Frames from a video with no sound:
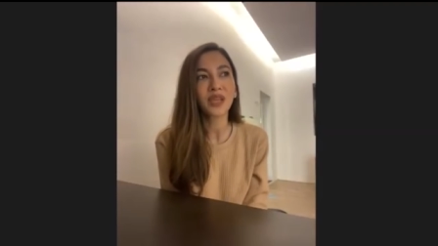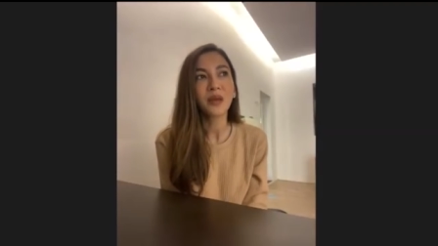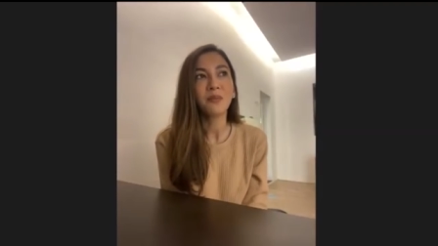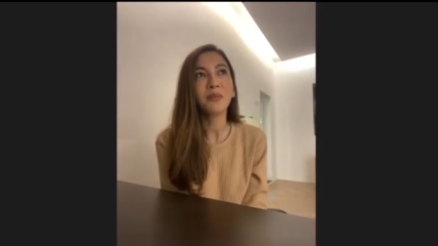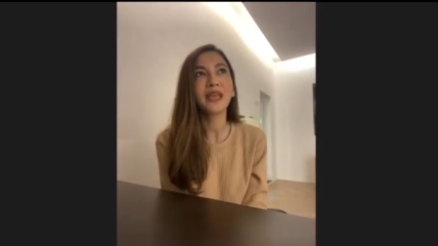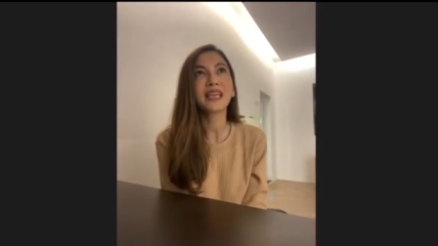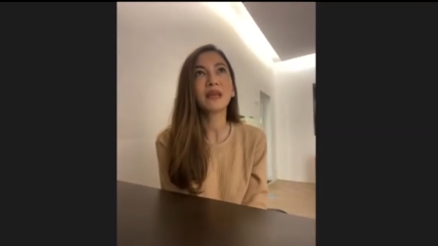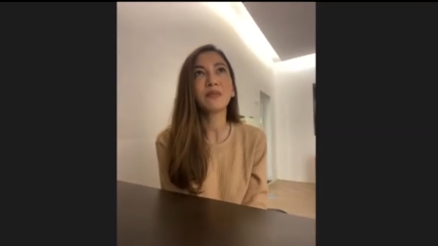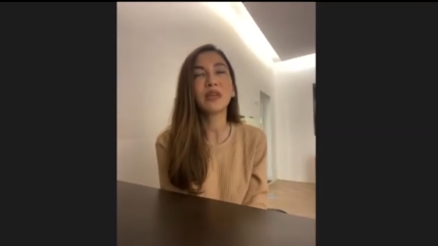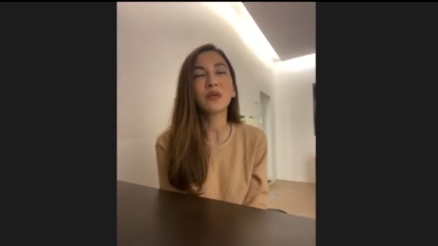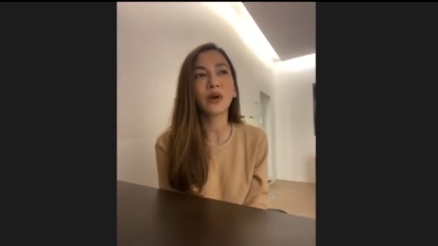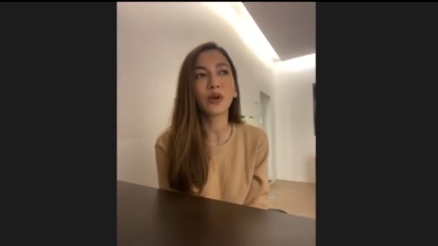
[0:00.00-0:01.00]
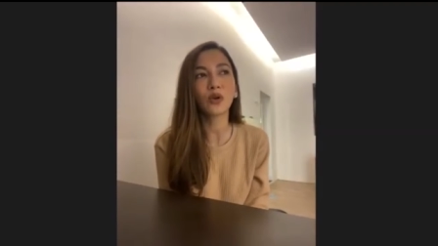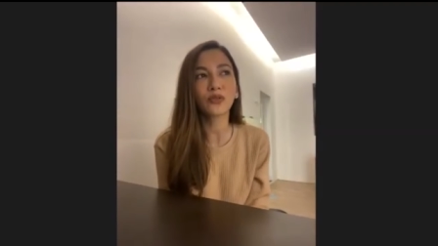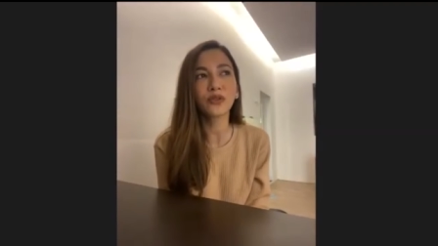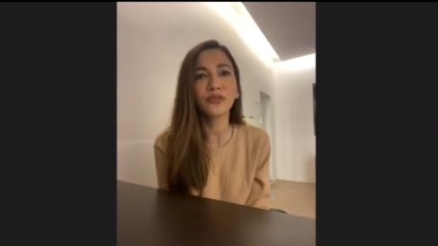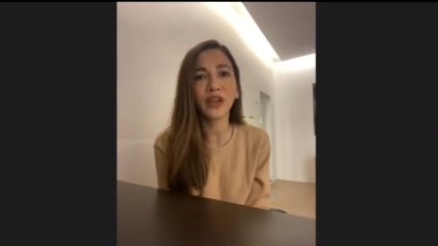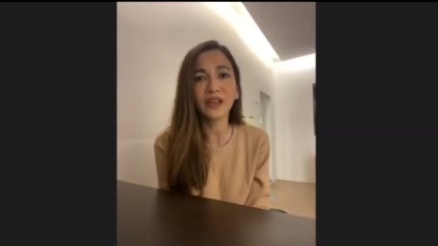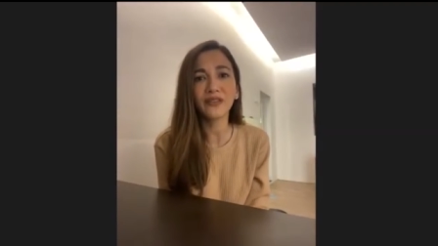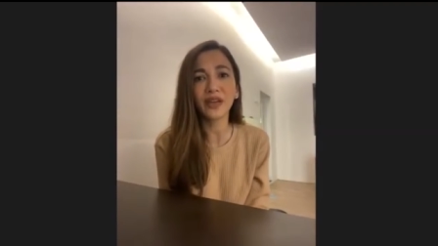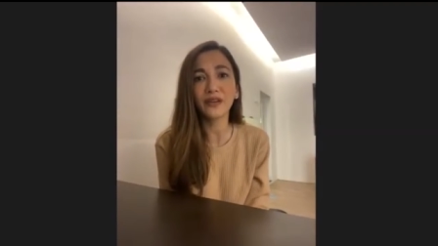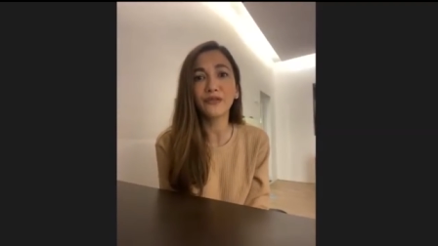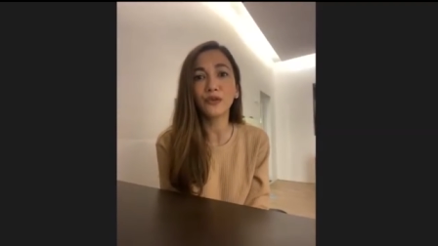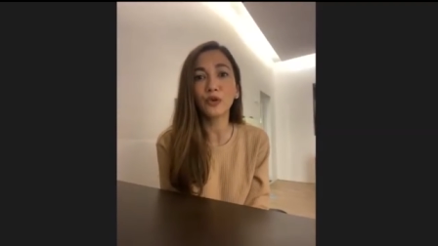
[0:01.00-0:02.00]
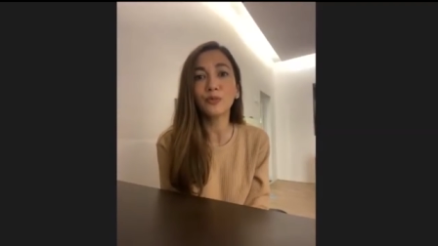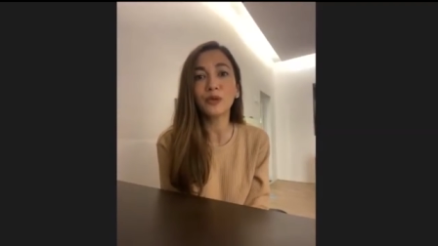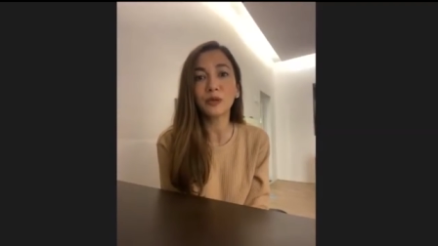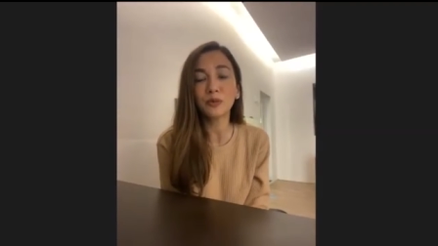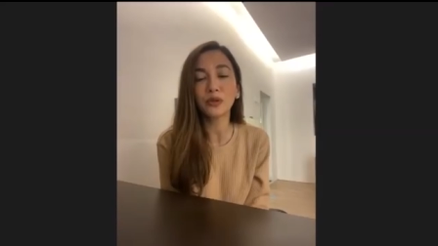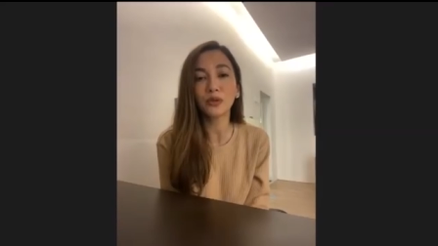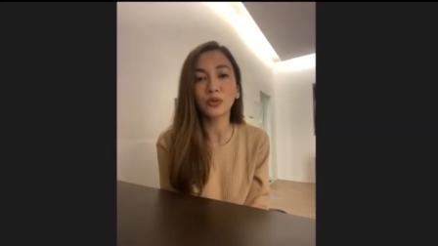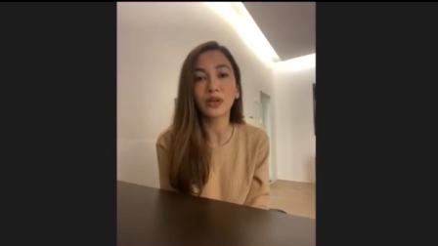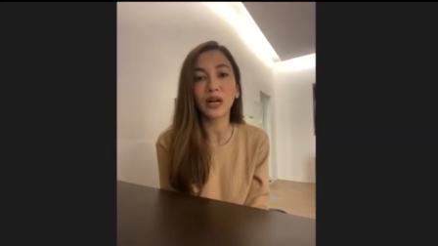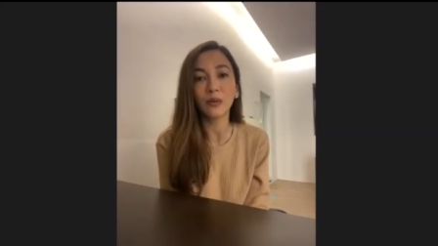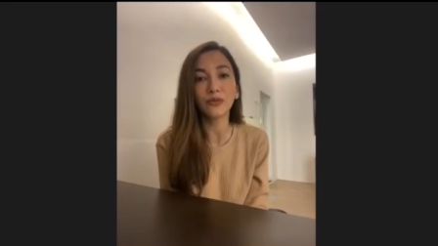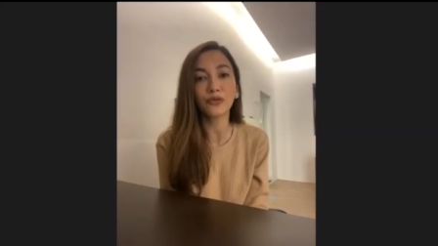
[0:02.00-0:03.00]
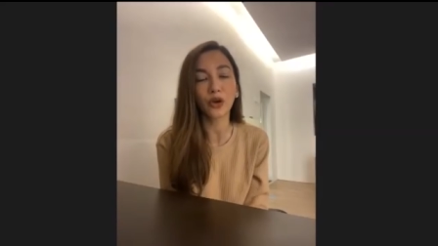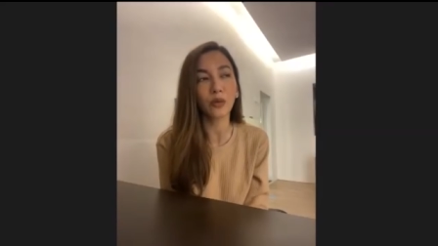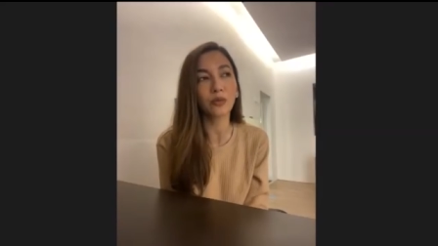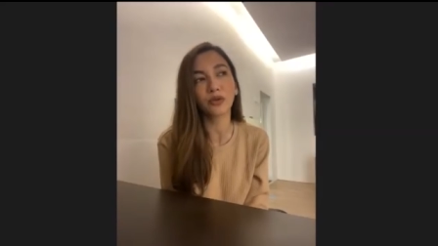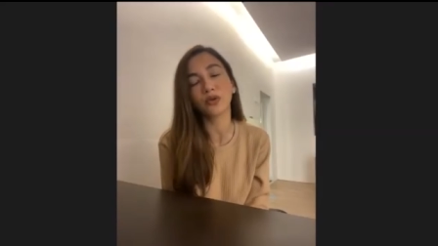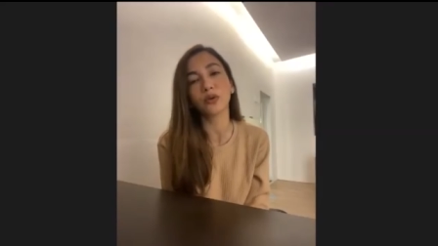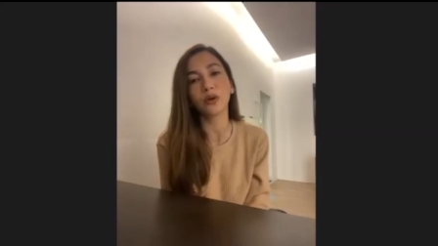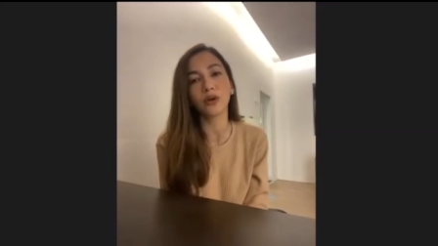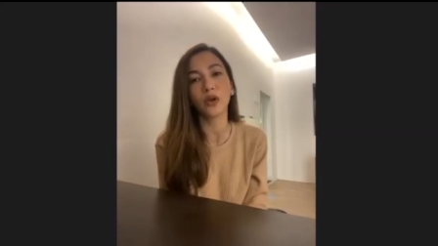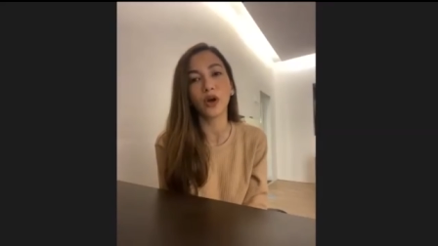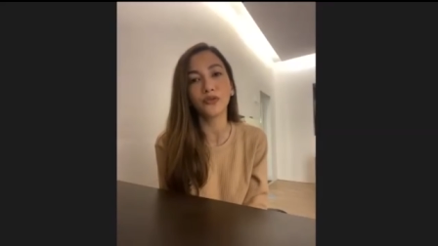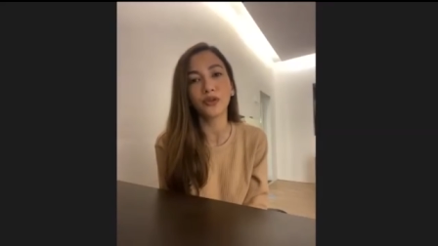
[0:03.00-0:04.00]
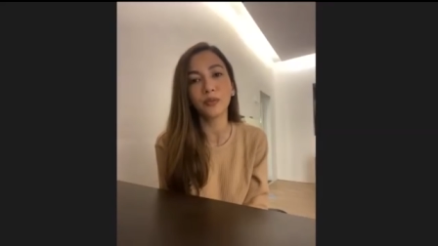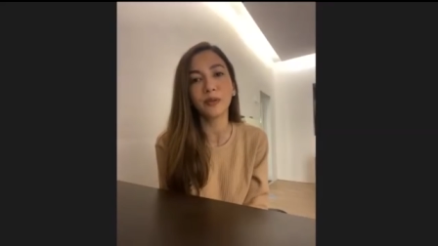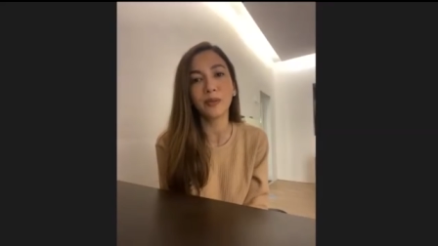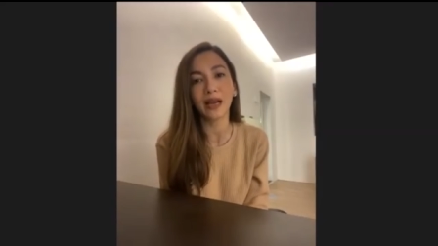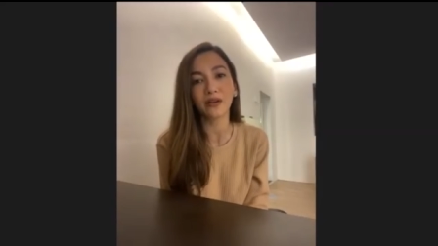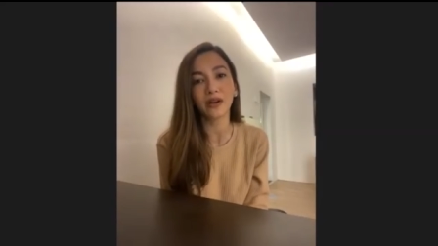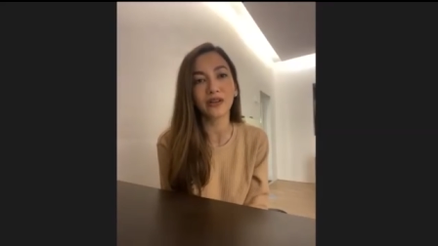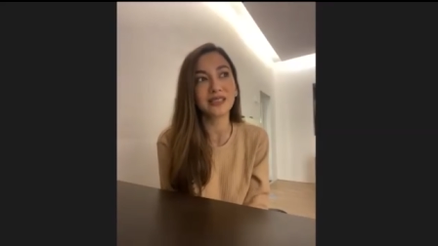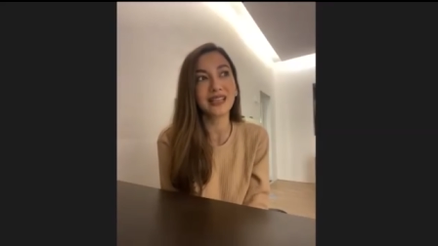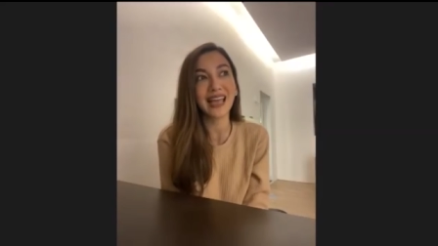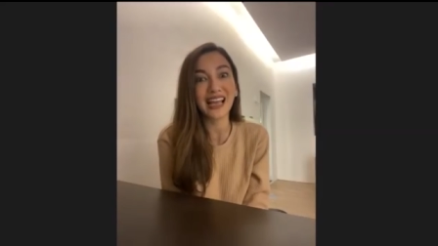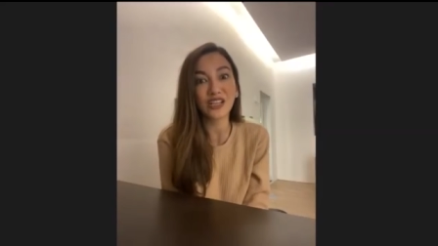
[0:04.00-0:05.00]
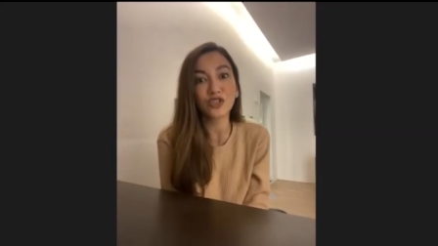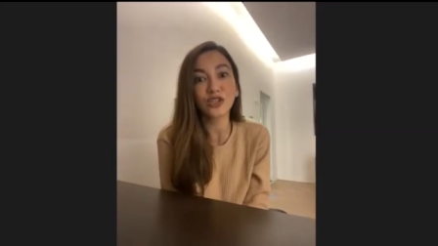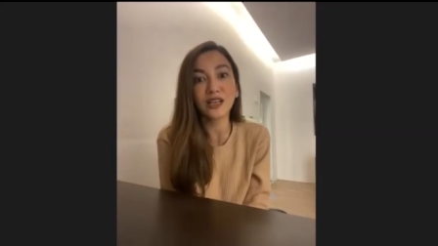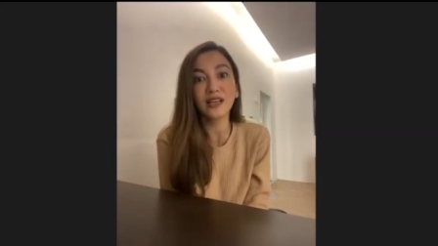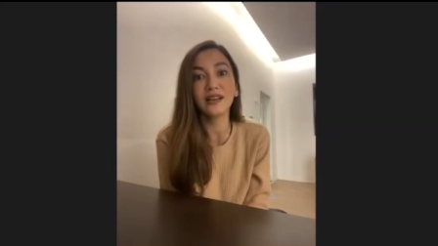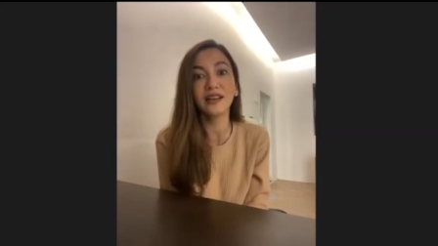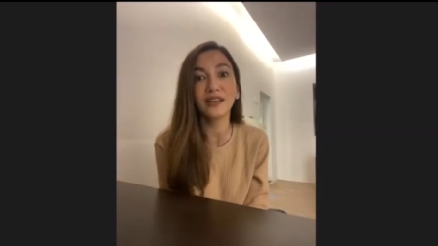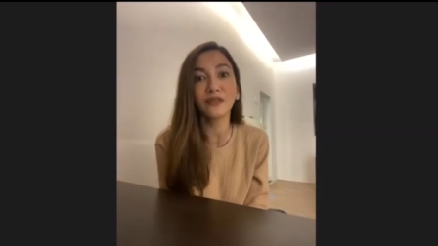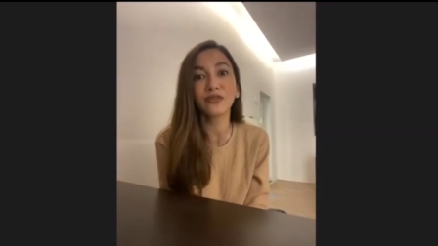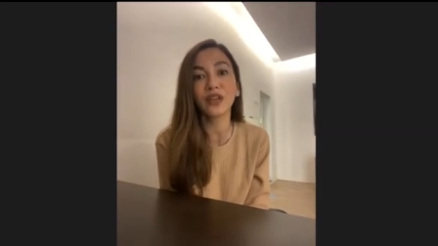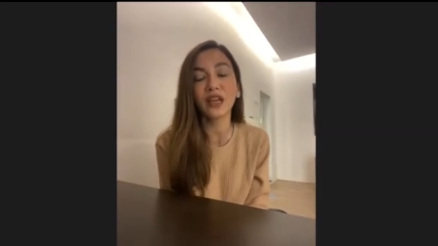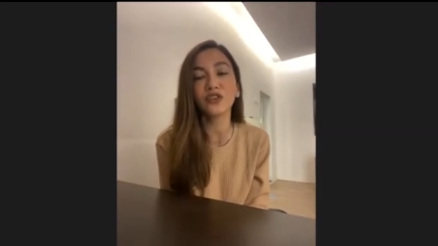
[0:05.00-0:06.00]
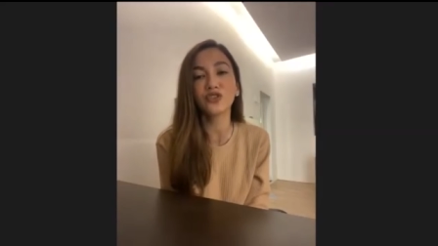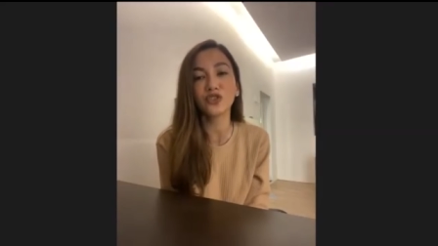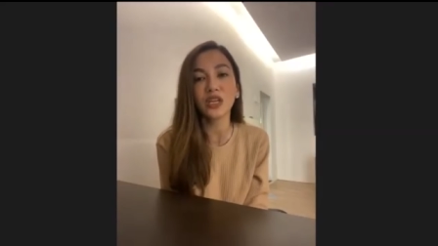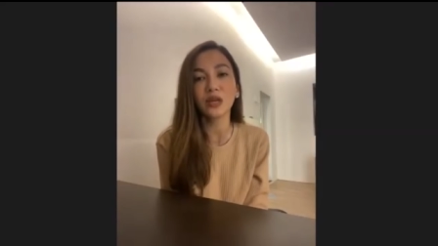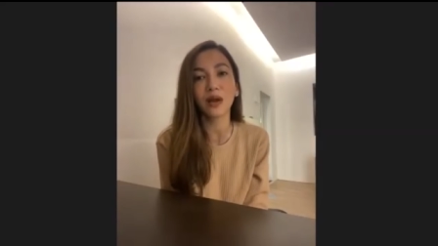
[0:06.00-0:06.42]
making me one of the very few people who come from non-filmy backgrounds and actually live their dream.